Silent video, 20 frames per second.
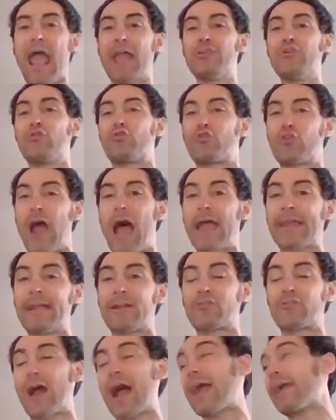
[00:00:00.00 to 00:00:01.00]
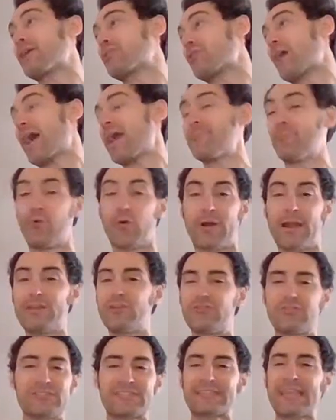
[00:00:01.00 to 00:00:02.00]
And you cry and cry and cry more and
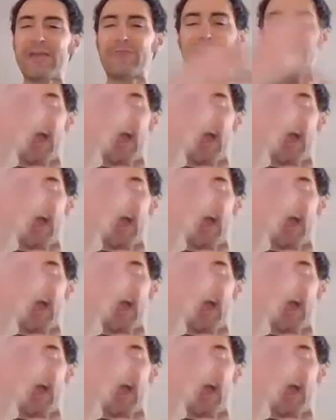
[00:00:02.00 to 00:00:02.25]
you just get